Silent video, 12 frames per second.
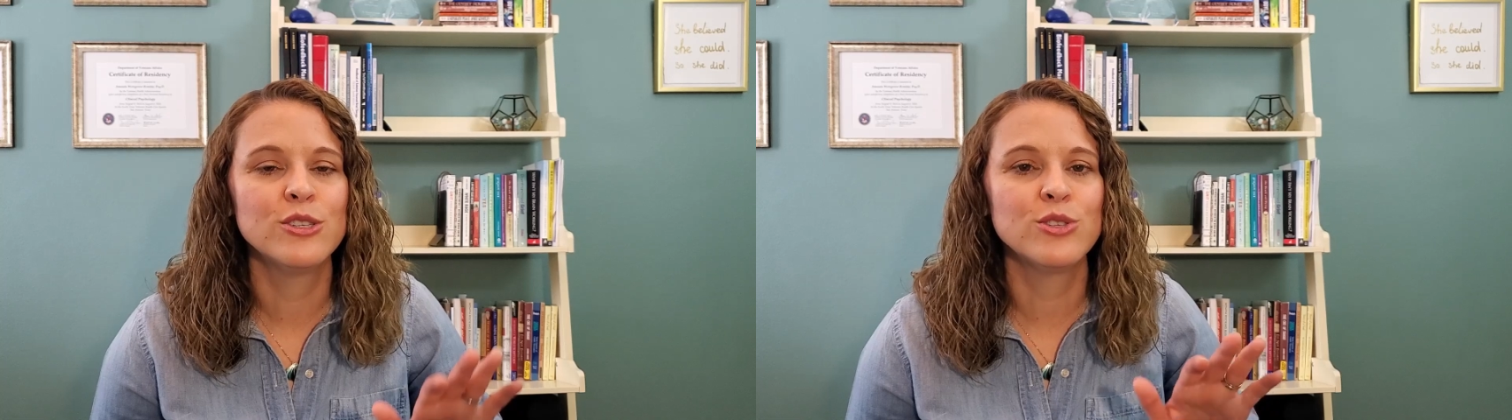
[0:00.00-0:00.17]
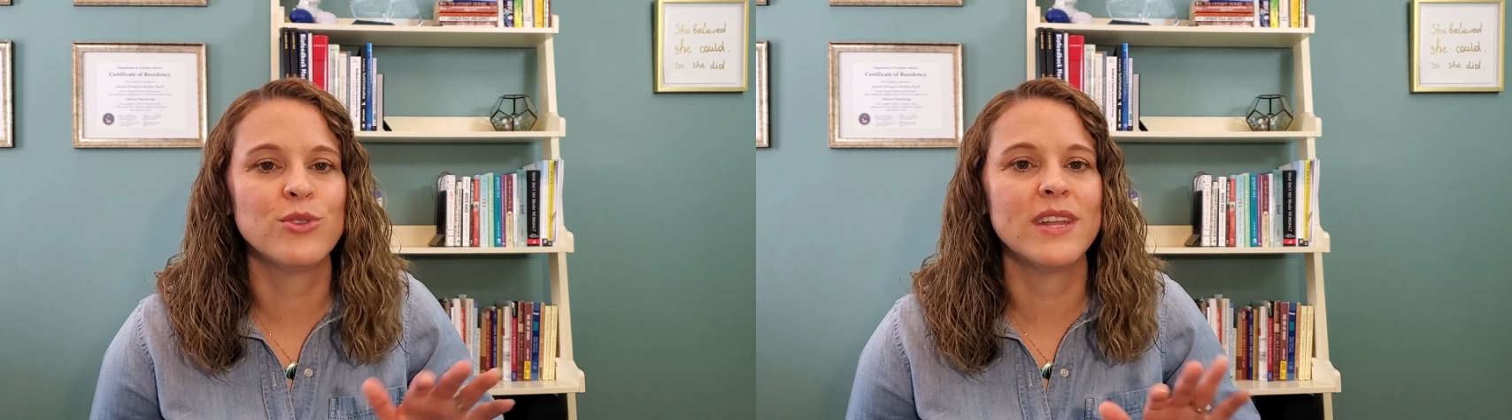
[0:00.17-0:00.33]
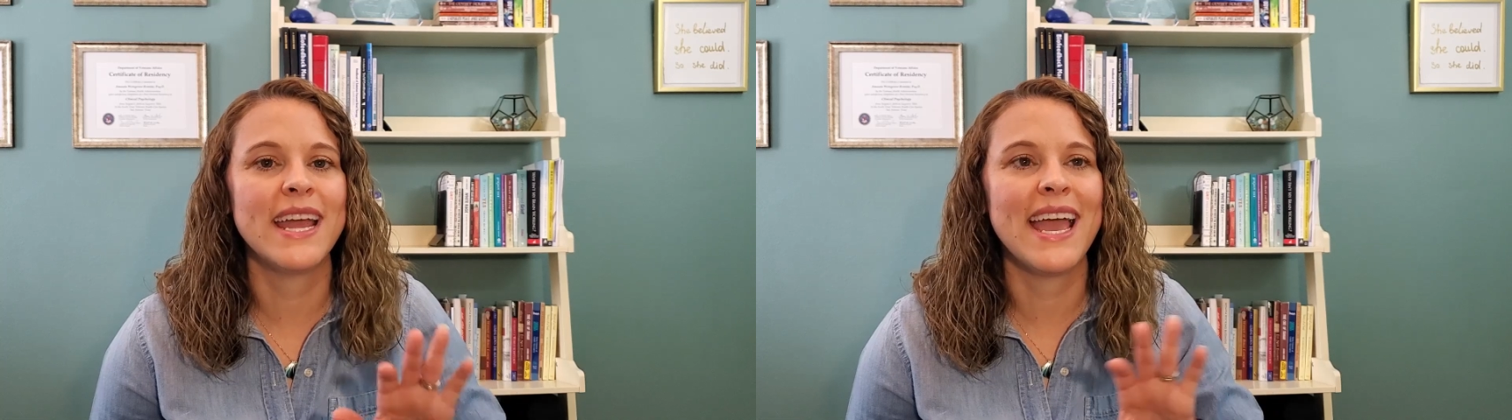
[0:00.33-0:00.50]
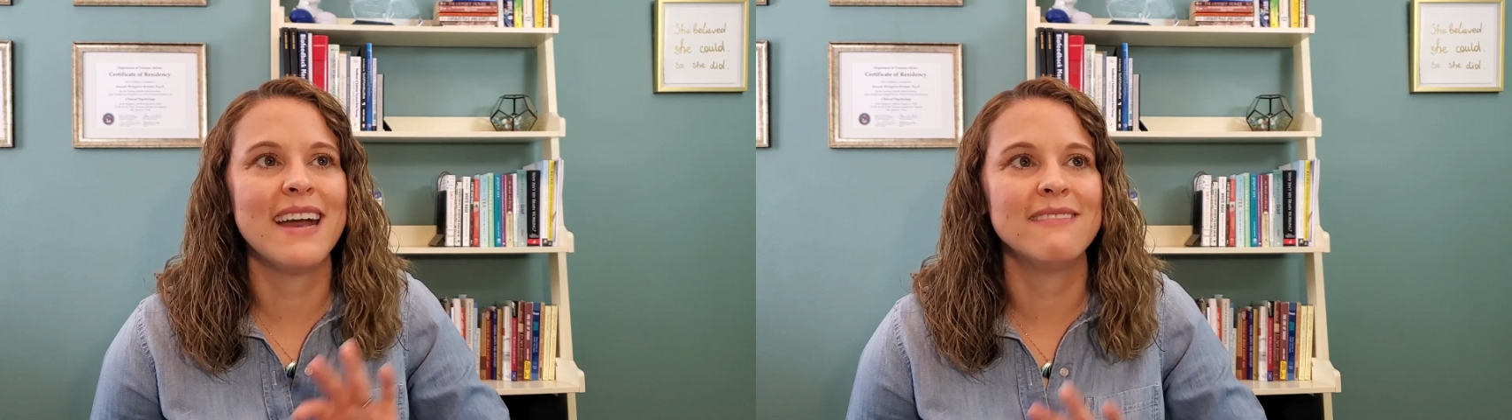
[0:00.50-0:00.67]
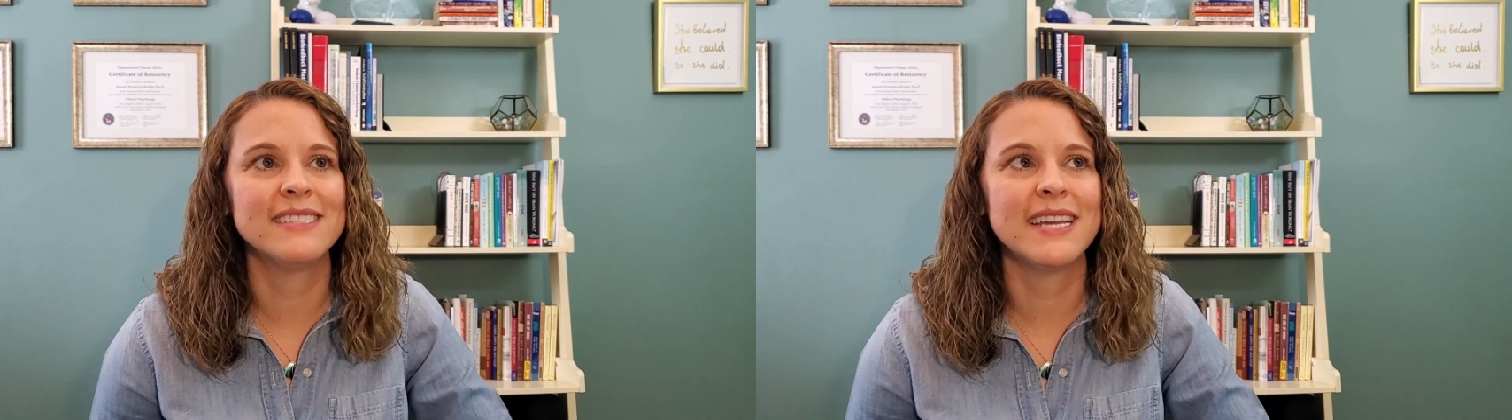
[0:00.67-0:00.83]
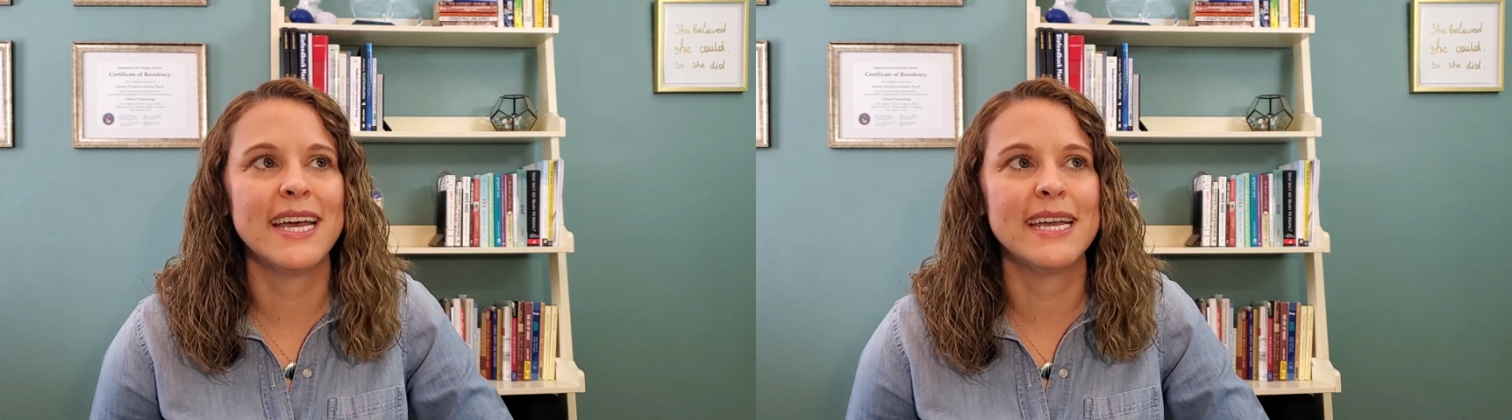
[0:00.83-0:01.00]
so that I have
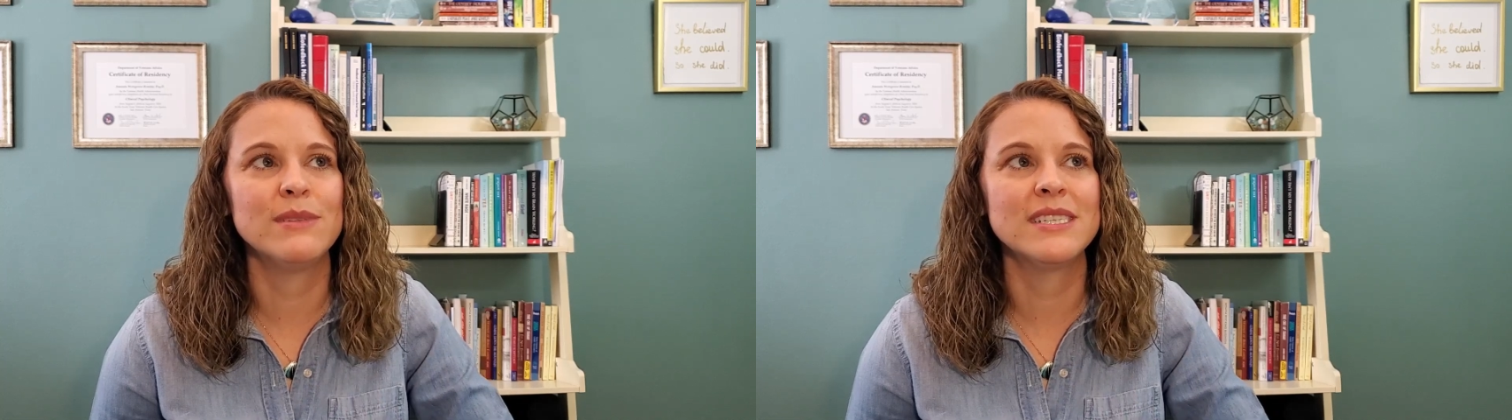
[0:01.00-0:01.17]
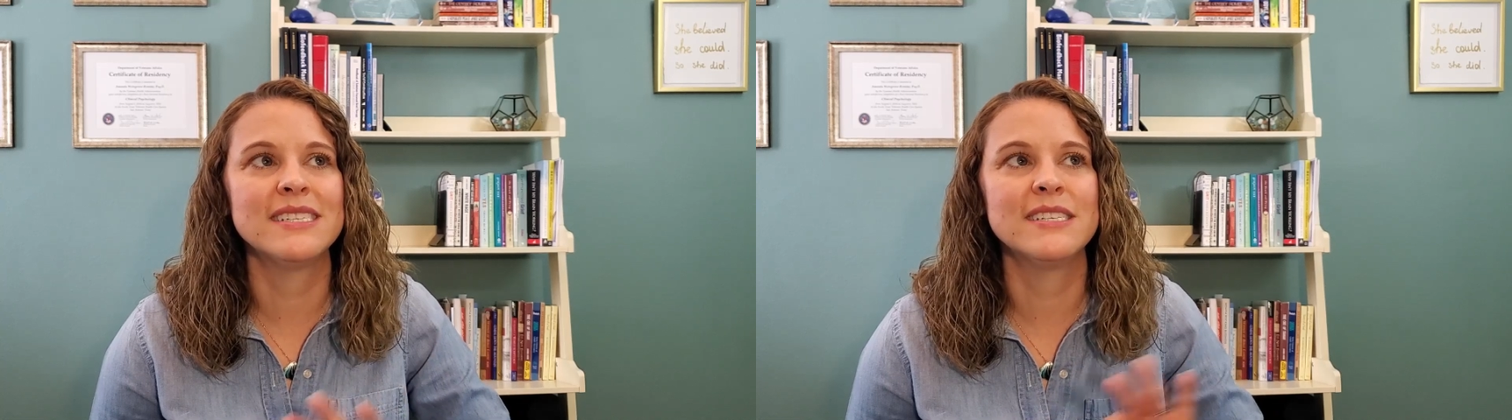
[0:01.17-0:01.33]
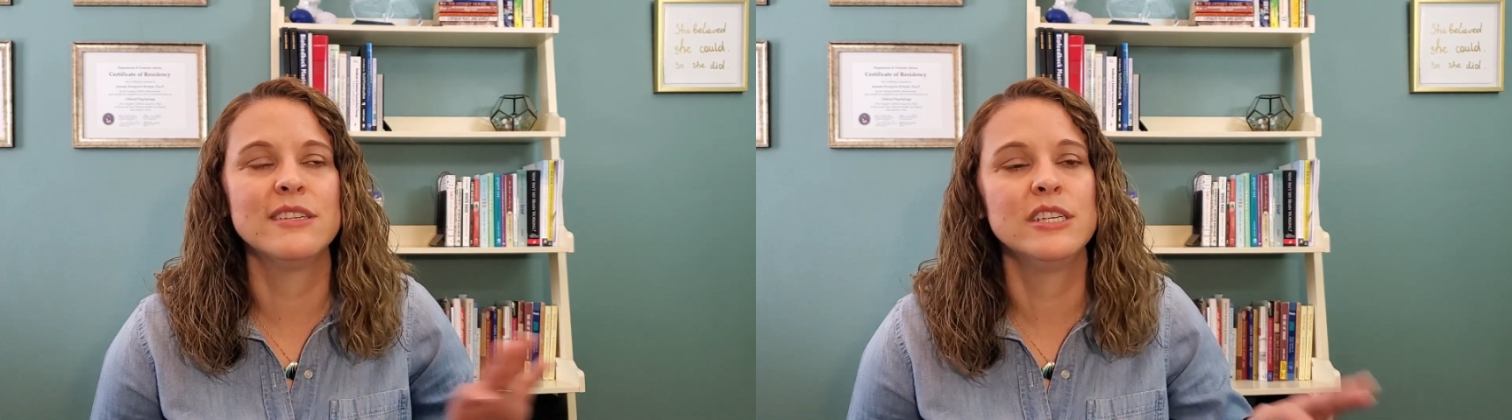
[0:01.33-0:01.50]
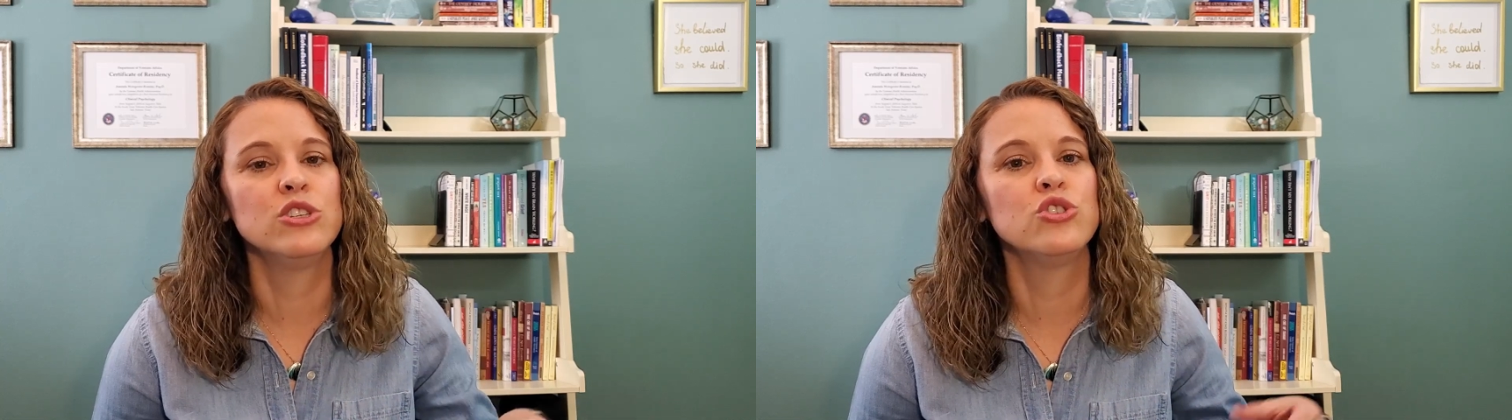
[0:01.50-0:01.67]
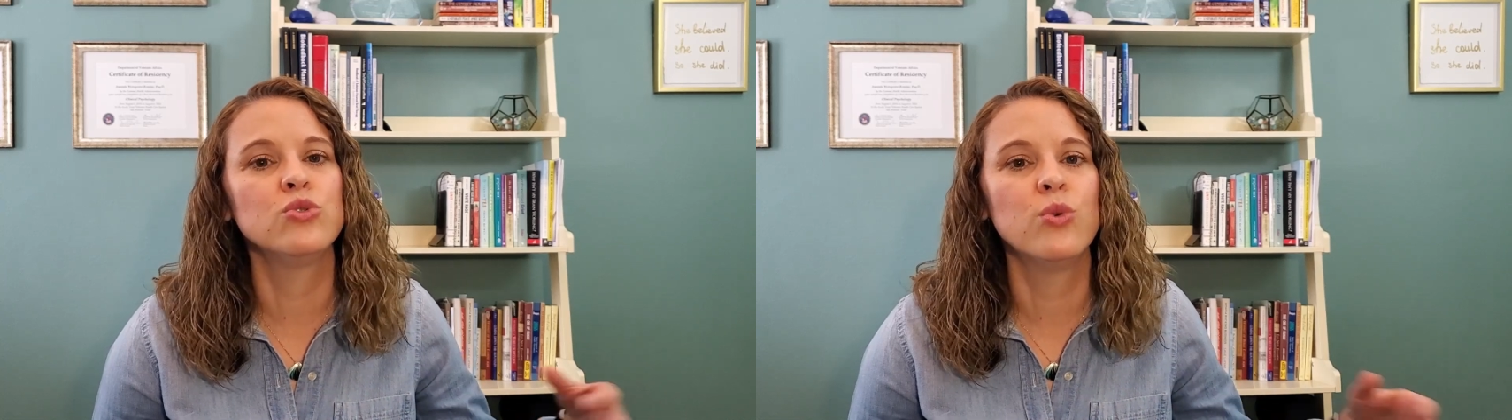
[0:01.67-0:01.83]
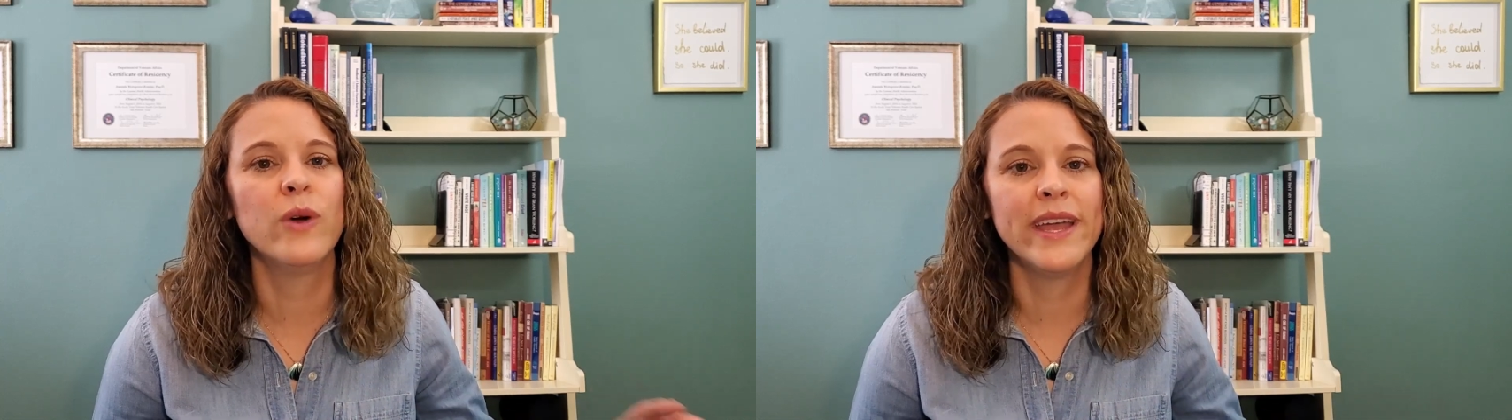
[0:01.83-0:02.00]
time to still
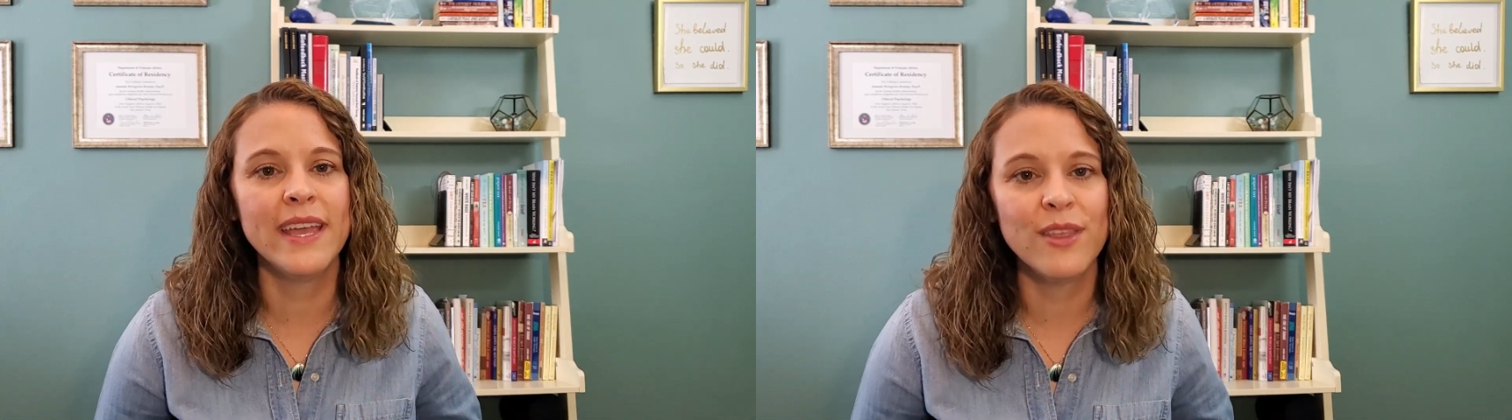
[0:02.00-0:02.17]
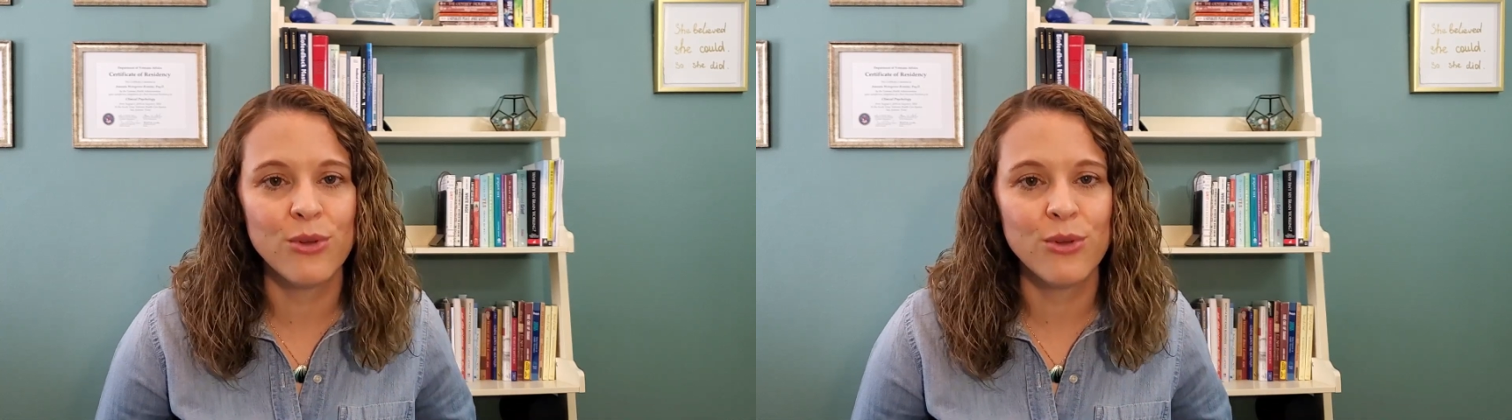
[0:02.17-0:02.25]
enjoy